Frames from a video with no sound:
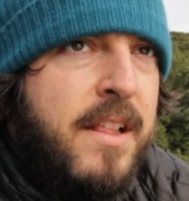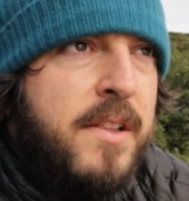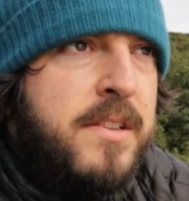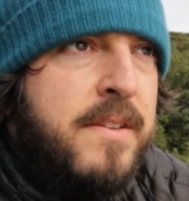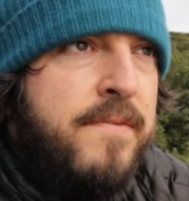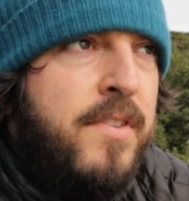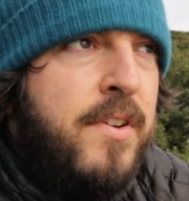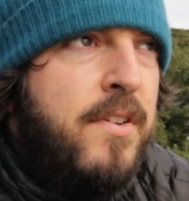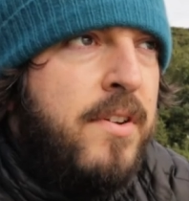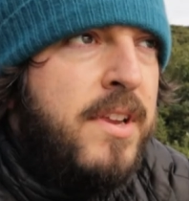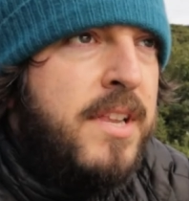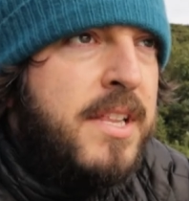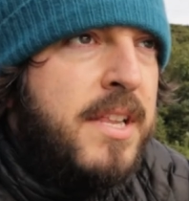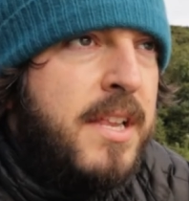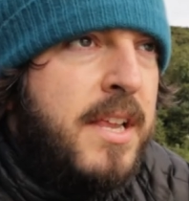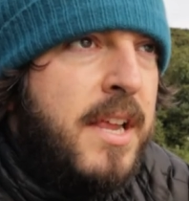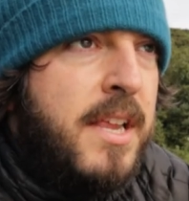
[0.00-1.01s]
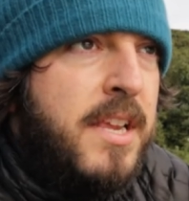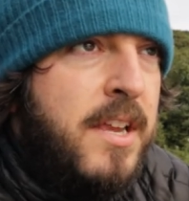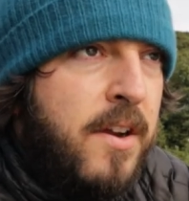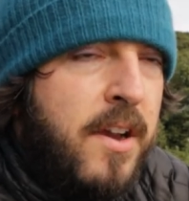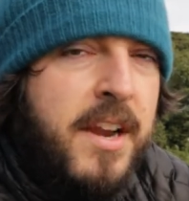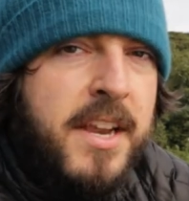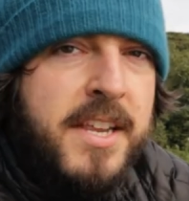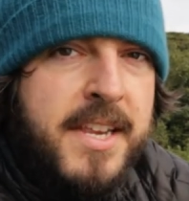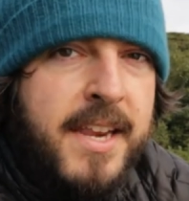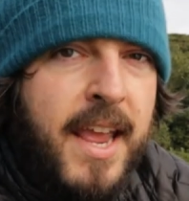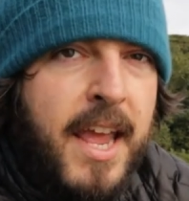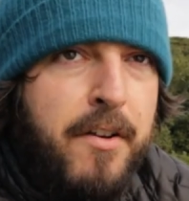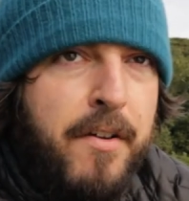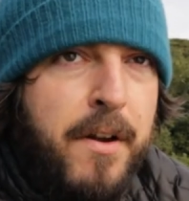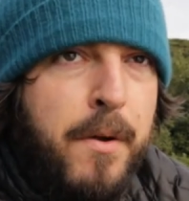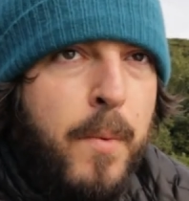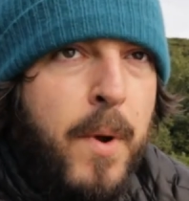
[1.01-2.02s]
lots of noise, you're going to
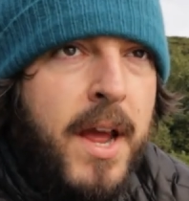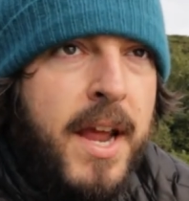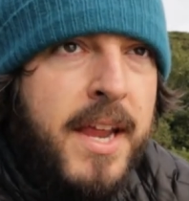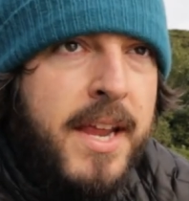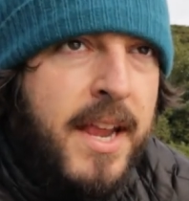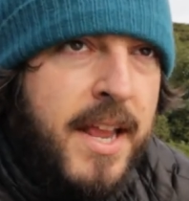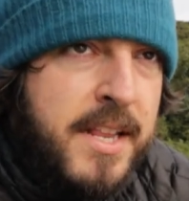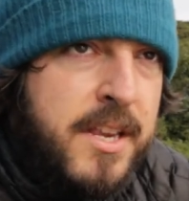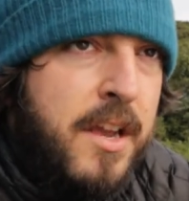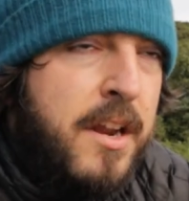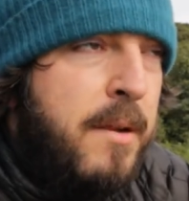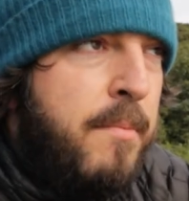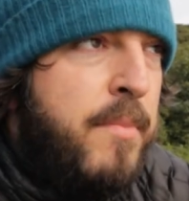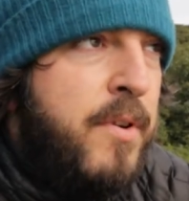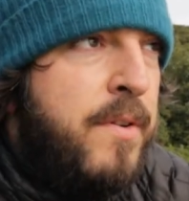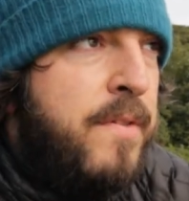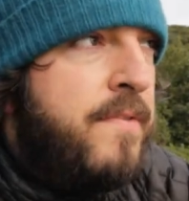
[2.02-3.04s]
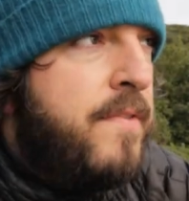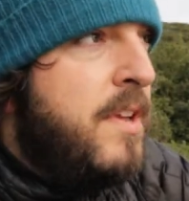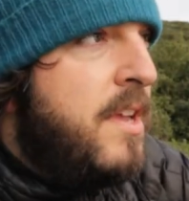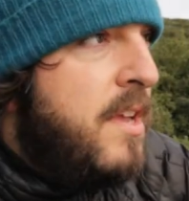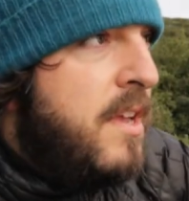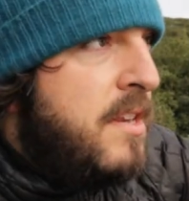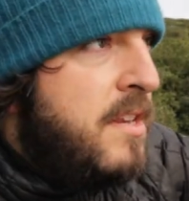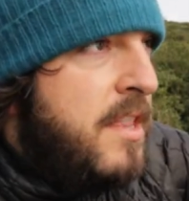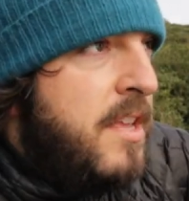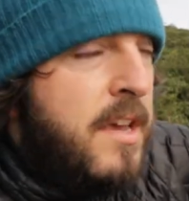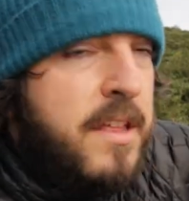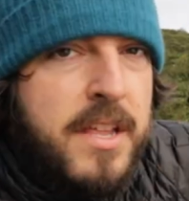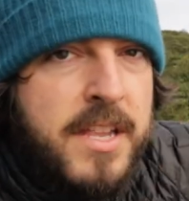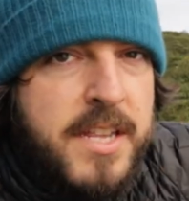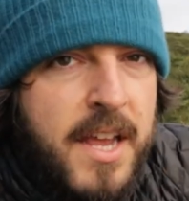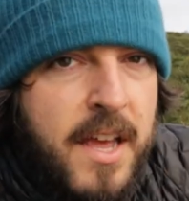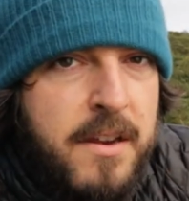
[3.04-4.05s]
scare it away. It's going to move to the
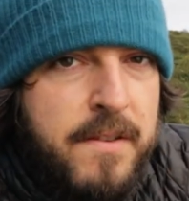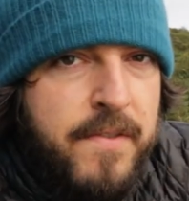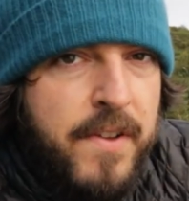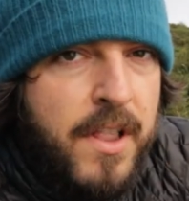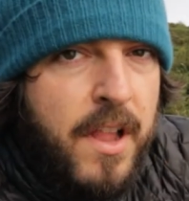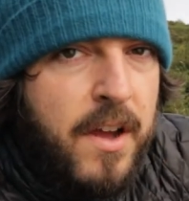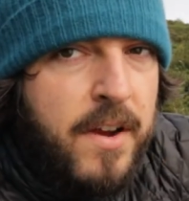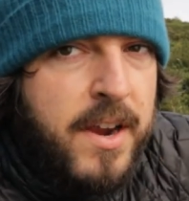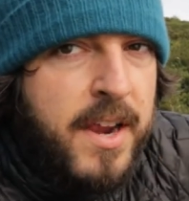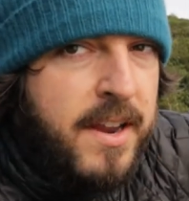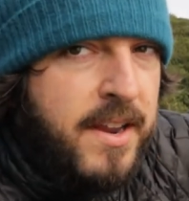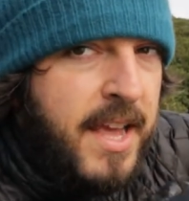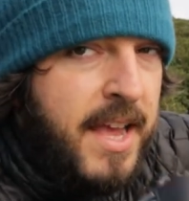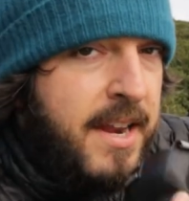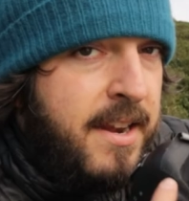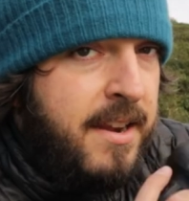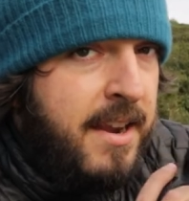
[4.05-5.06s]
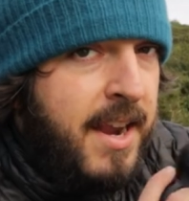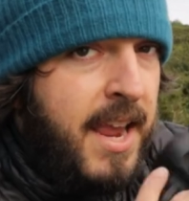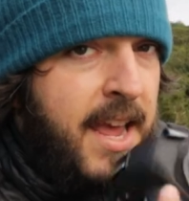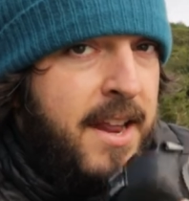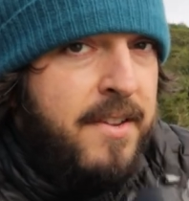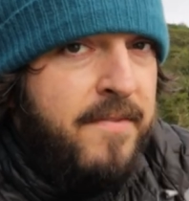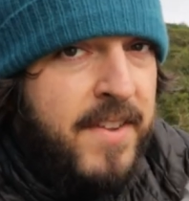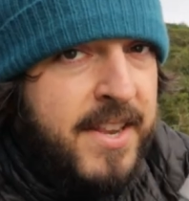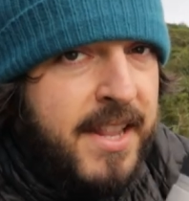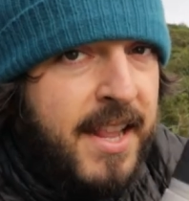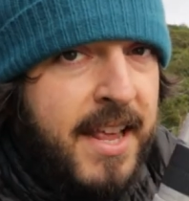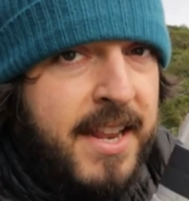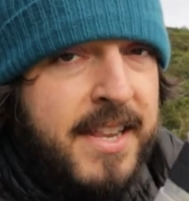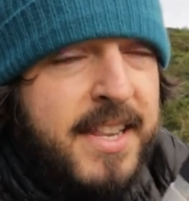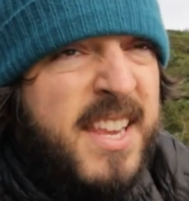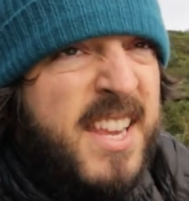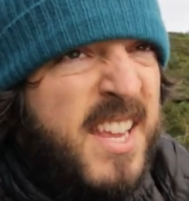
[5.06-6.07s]
other side of the lock, and then again, this
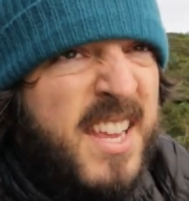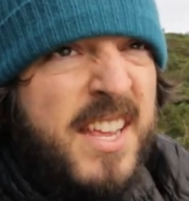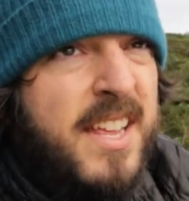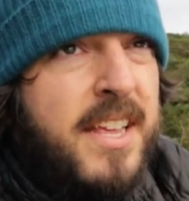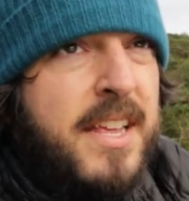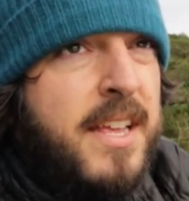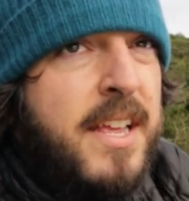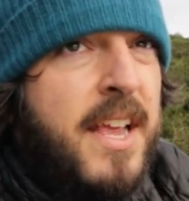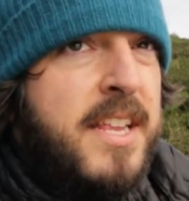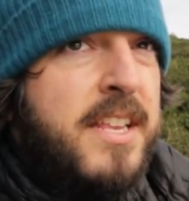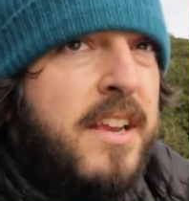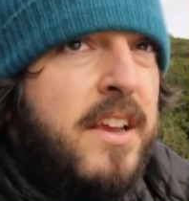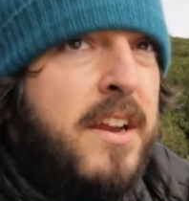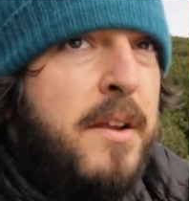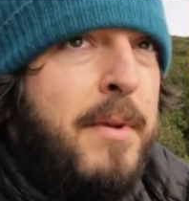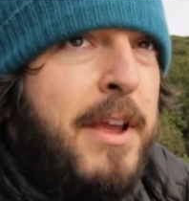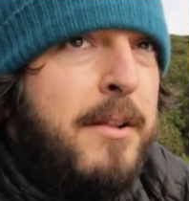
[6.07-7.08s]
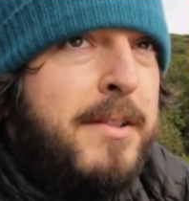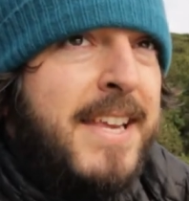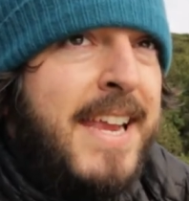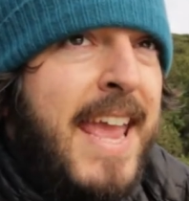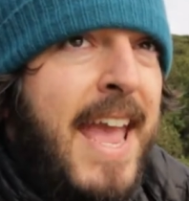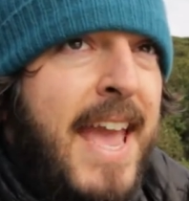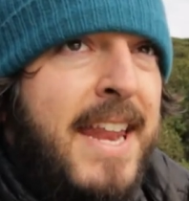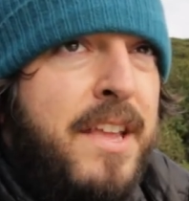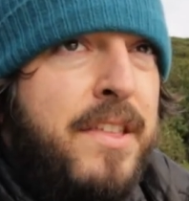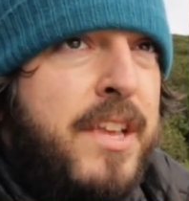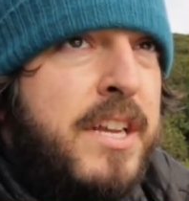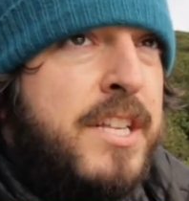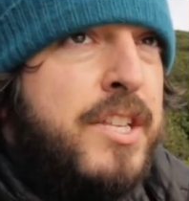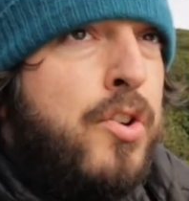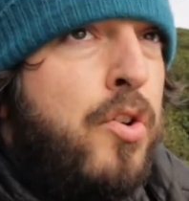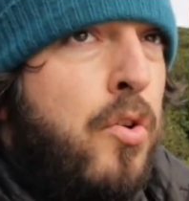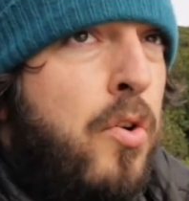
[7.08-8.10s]
lens isn't going to be able to get anything
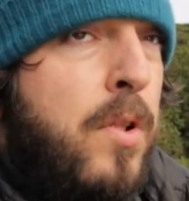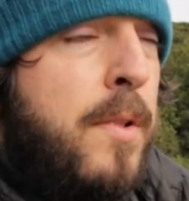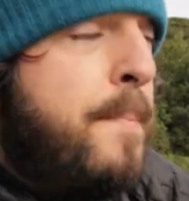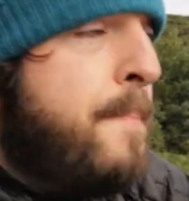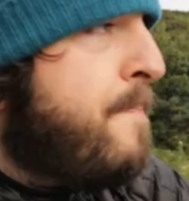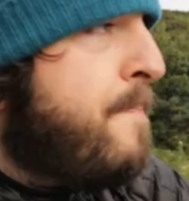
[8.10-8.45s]
at all.